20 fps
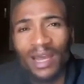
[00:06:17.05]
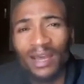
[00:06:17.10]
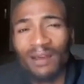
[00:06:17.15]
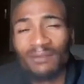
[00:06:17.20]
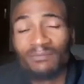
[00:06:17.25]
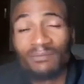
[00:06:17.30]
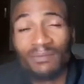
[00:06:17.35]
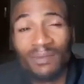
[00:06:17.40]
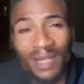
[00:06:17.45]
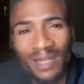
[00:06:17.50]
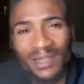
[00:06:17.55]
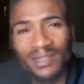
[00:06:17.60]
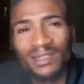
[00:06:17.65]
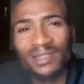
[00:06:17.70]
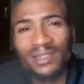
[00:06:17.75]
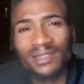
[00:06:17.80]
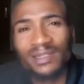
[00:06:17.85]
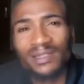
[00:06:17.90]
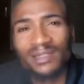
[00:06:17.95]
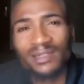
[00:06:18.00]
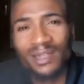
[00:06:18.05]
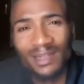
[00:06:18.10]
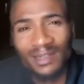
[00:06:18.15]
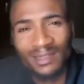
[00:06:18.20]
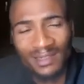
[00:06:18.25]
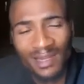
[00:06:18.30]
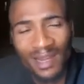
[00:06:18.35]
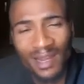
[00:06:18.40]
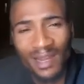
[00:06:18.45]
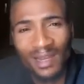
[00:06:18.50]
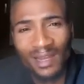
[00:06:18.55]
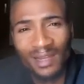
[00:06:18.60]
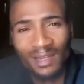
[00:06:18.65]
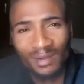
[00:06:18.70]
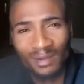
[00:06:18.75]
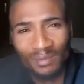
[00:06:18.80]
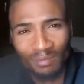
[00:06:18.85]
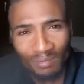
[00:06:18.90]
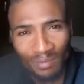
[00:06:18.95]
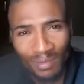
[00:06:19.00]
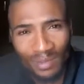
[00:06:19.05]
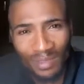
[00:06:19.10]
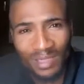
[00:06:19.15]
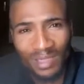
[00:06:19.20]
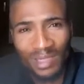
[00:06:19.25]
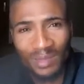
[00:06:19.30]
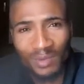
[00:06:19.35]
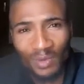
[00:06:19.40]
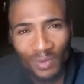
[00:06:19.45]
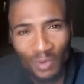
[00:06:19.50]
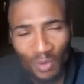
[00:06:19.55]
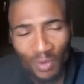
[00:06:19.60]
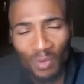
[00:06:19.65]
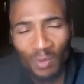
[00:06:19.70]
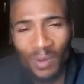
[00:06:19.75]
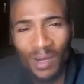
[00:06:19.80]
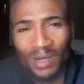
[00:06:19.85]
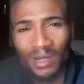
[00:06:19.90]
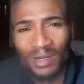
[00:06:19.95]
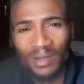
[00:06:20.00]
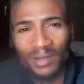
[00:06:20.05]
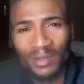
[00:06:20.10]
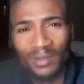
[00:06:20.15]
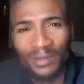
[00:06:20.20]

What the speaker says: and bless the entire Muslim Ummah.